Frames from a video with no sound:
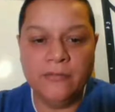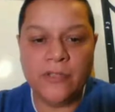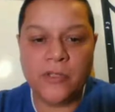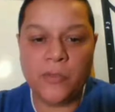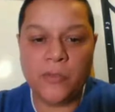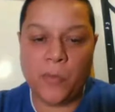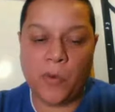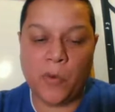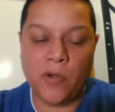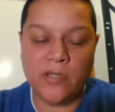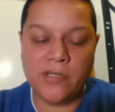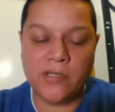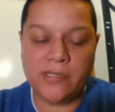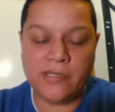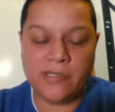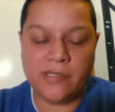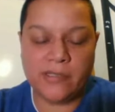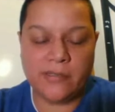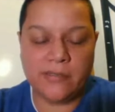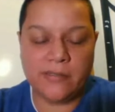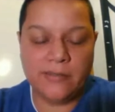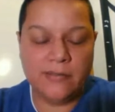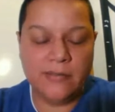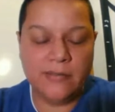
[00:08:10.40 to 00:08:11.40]

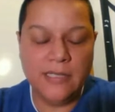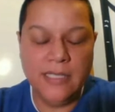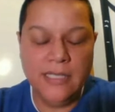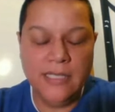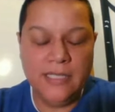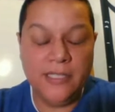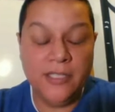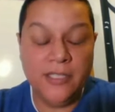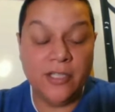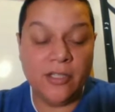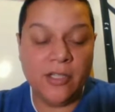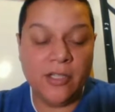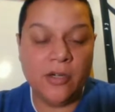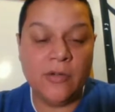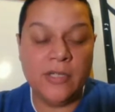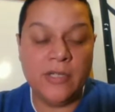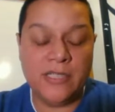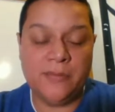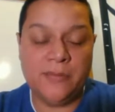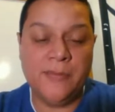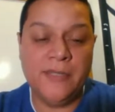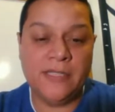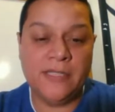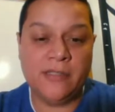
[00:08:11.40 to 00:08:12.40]
Sports, you'll
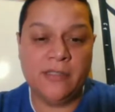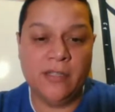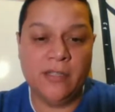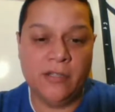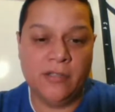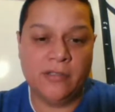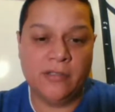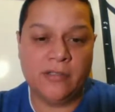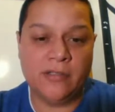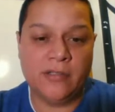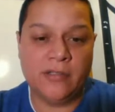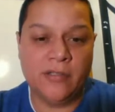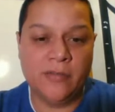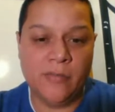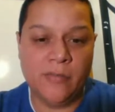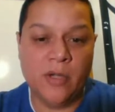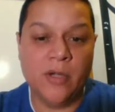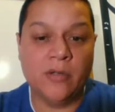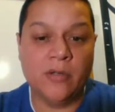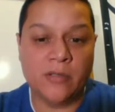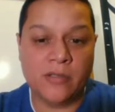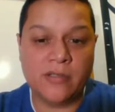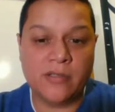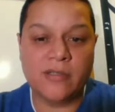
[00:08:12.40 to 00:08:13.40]
always miss those the
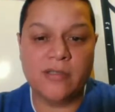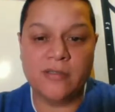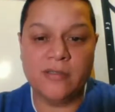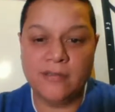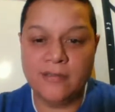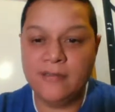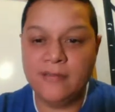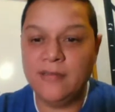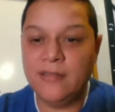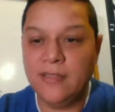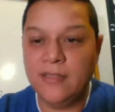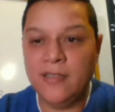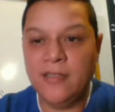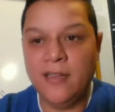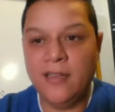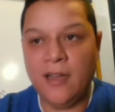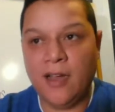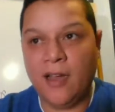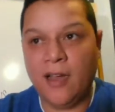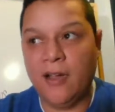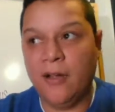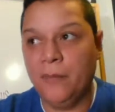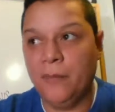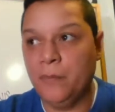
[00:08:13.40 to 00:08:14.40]
most.
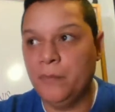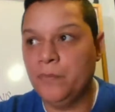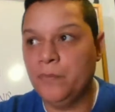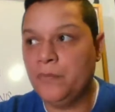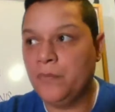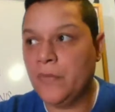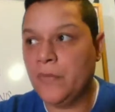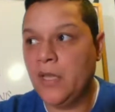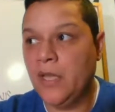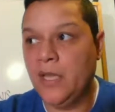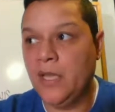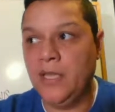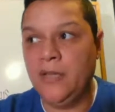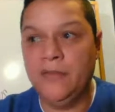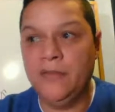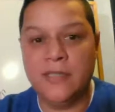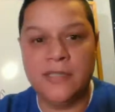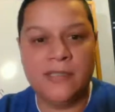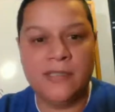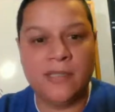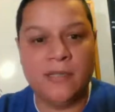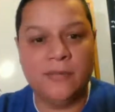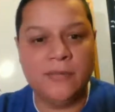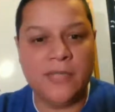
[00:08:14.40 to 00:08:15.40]
Definitely. And even
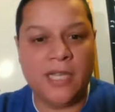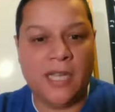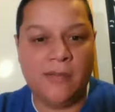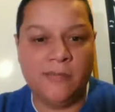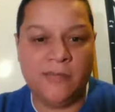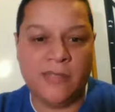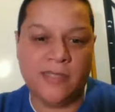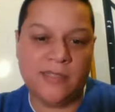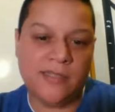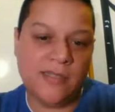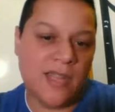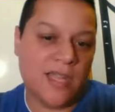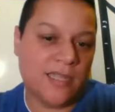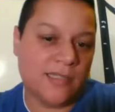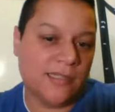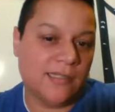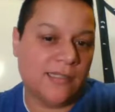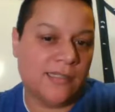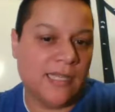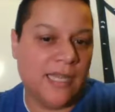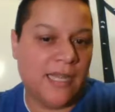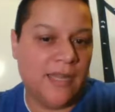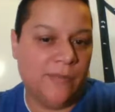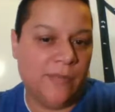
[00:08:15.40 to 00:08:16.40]
sometimes it's not the
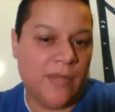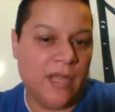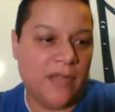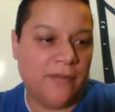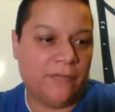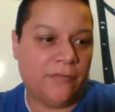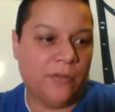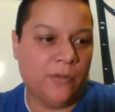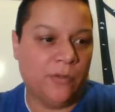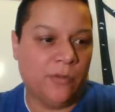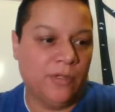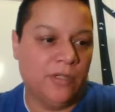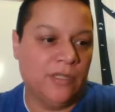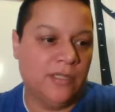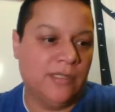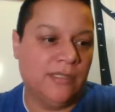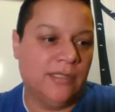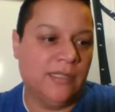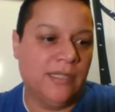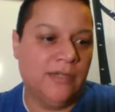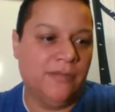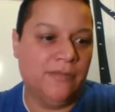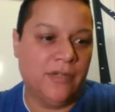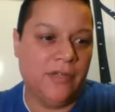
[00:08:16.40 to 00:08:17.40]
same
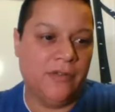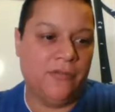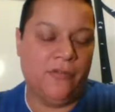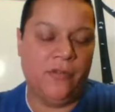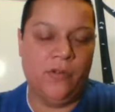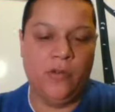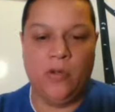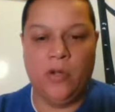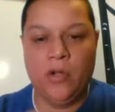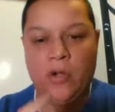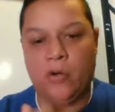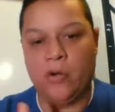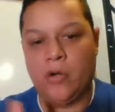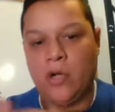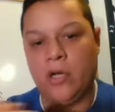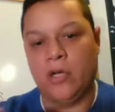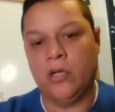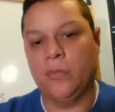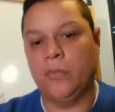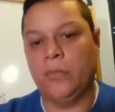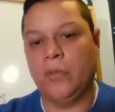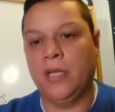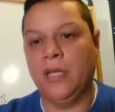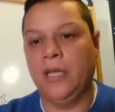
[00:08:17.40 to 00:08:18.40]
afterwards, even if you go on
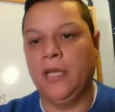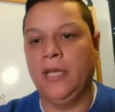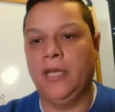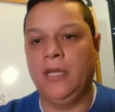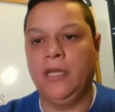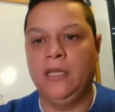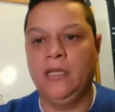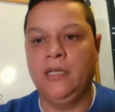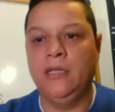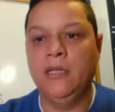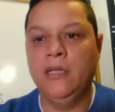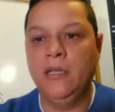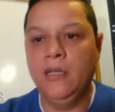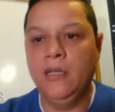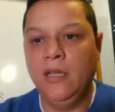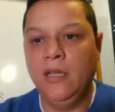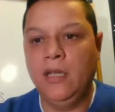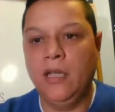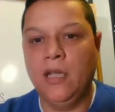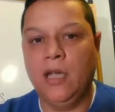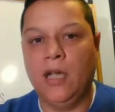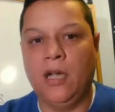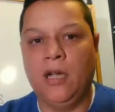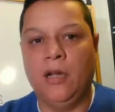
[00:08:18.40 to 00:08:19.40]
to play
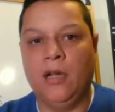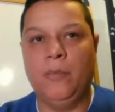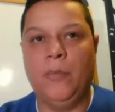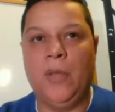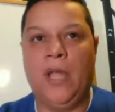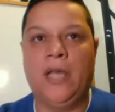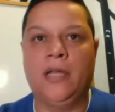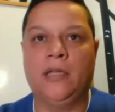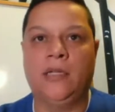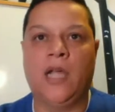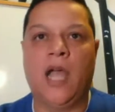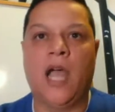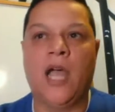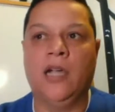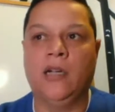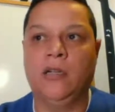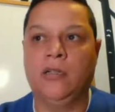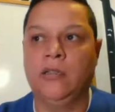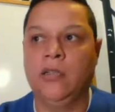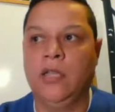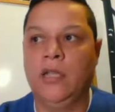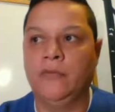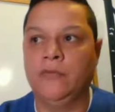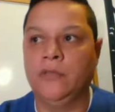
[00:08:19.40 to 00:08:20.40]
at a
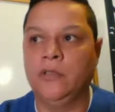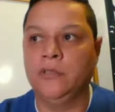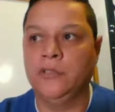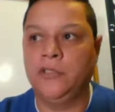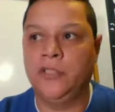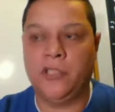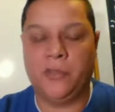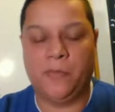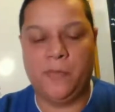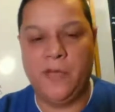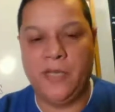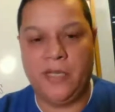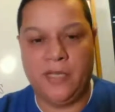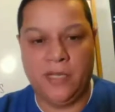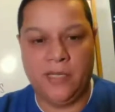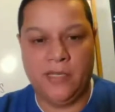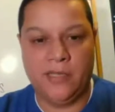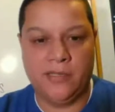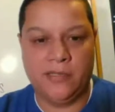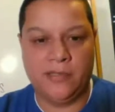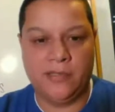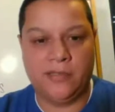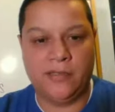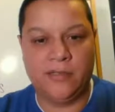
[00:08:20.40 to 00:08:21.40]
higher level, just
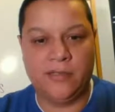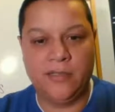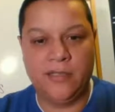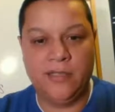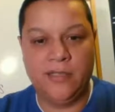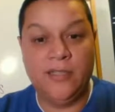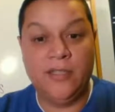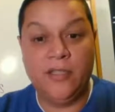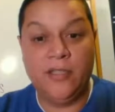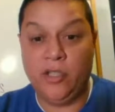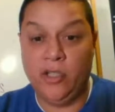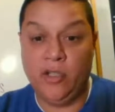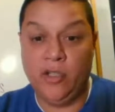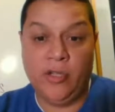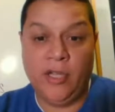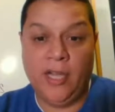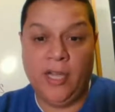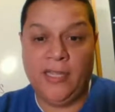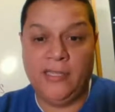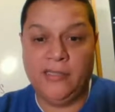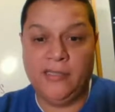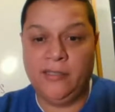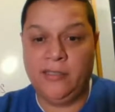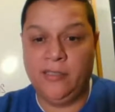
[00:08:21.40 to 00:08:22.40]
because you
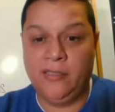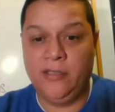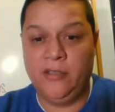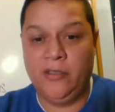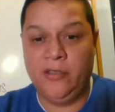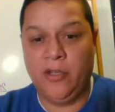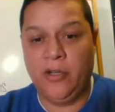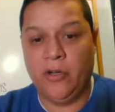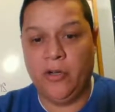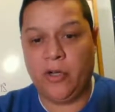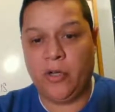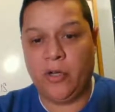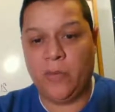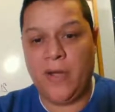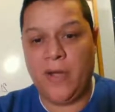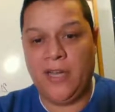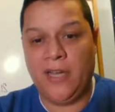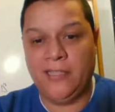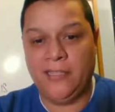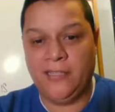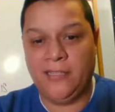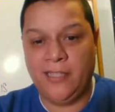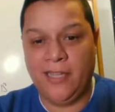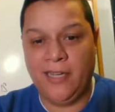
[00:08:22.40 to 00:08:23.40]
guys,
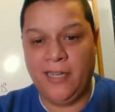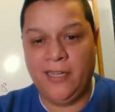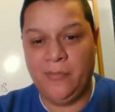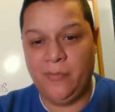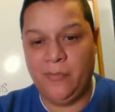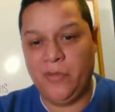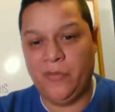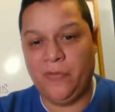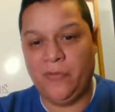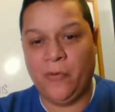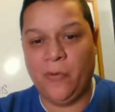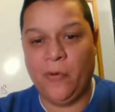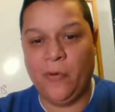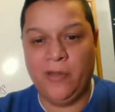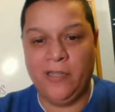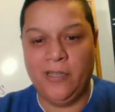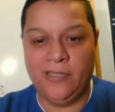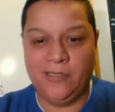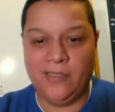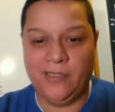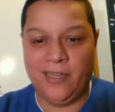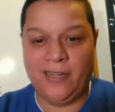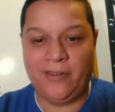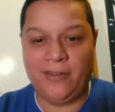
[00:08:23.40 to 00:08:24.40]
Kymanni said it before.
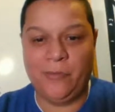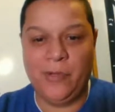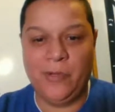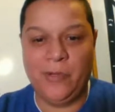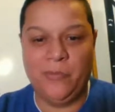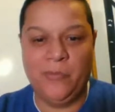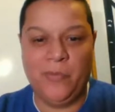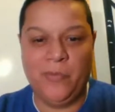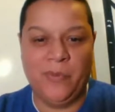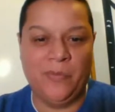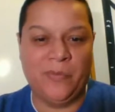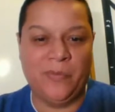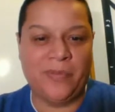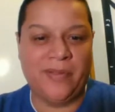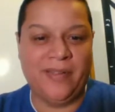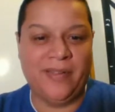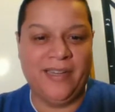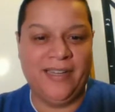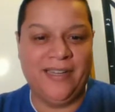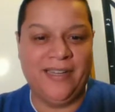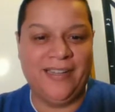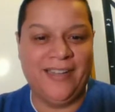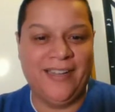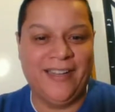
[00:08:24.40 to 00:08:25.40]
He's like, we've been
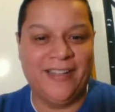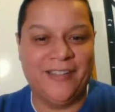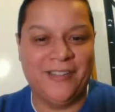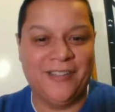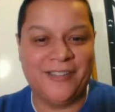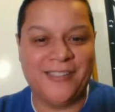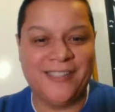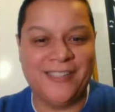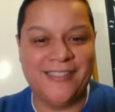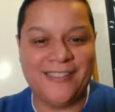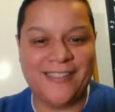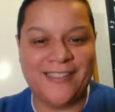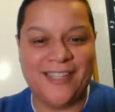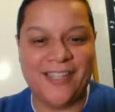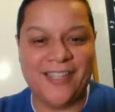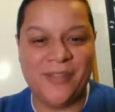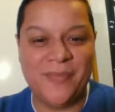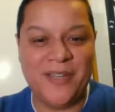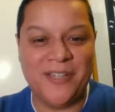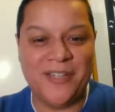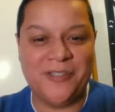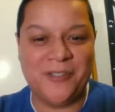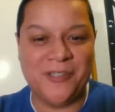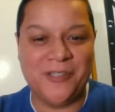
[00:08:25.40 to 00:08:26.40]
playing together since
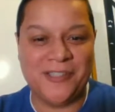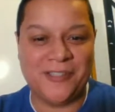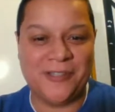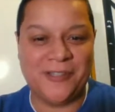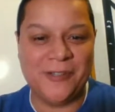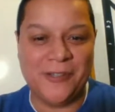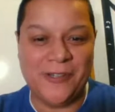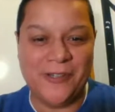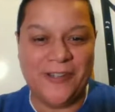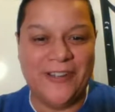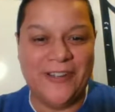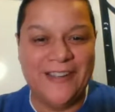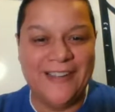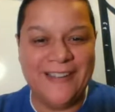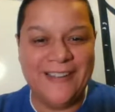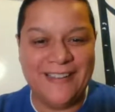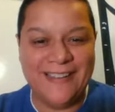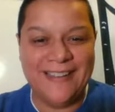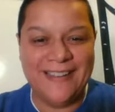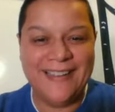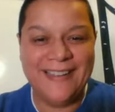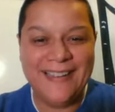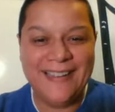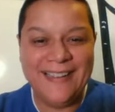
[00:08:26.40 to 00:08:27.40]
elementary school.
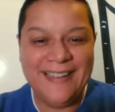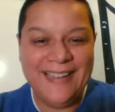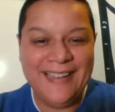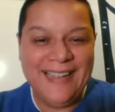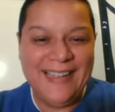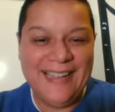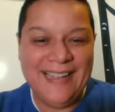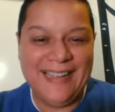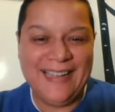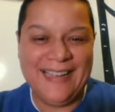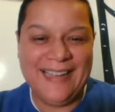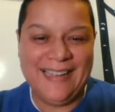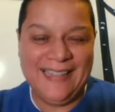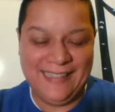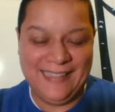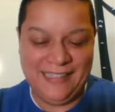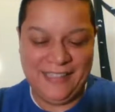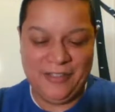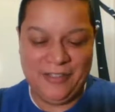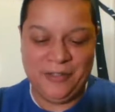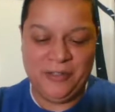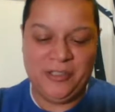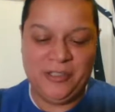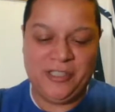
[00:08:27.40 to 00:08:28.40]
And
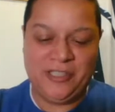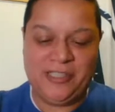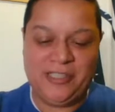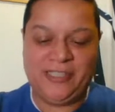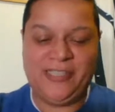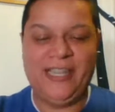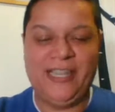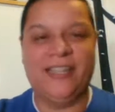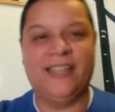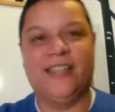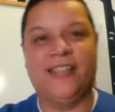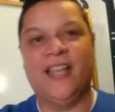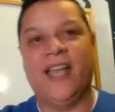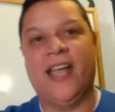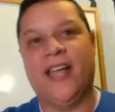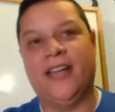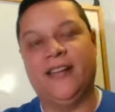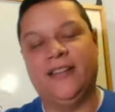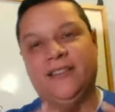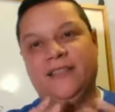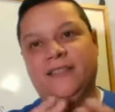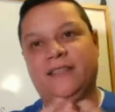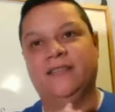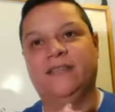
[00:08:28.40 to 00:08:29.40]
you just get
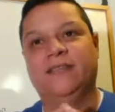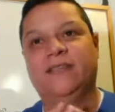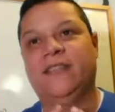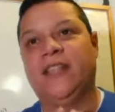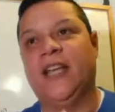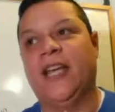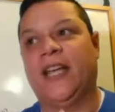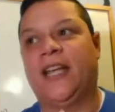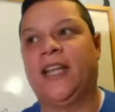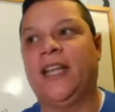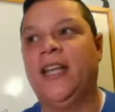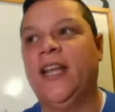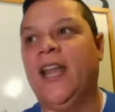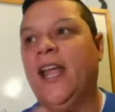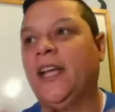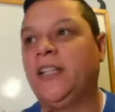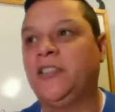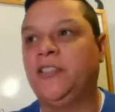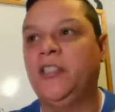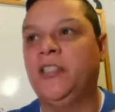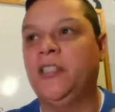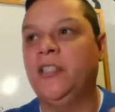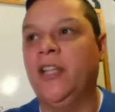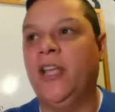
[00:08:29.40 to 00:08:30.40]
that
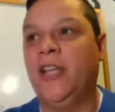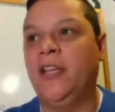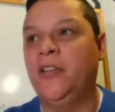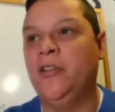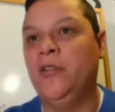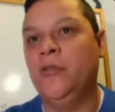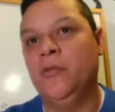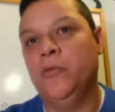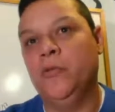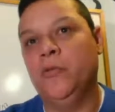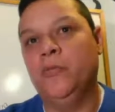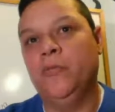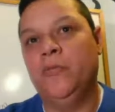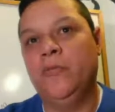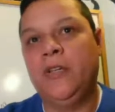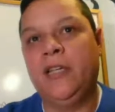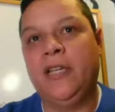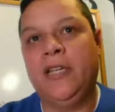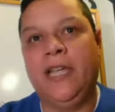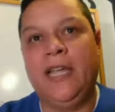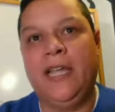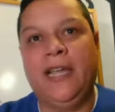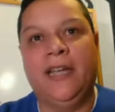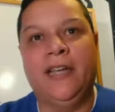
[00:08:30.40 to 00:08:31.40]
connection that you
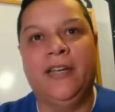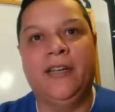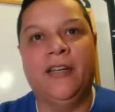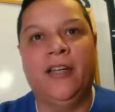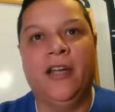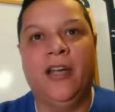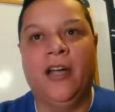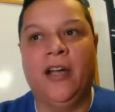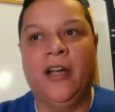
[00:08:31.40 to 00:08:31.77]
can't